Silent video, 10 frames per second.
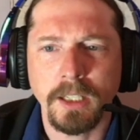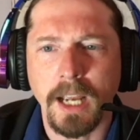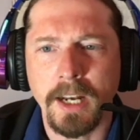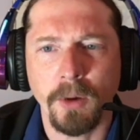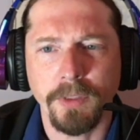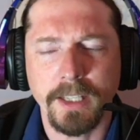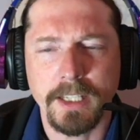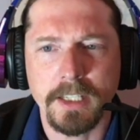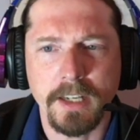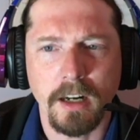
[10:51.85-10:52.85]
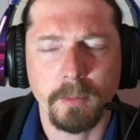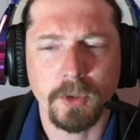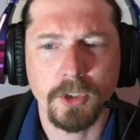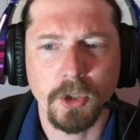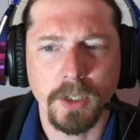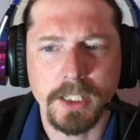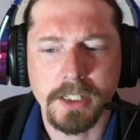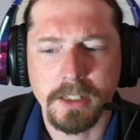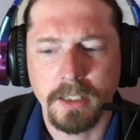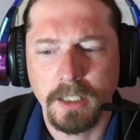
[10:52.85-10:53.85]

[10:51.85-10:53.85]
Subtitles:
I don't think that's a terrible choice.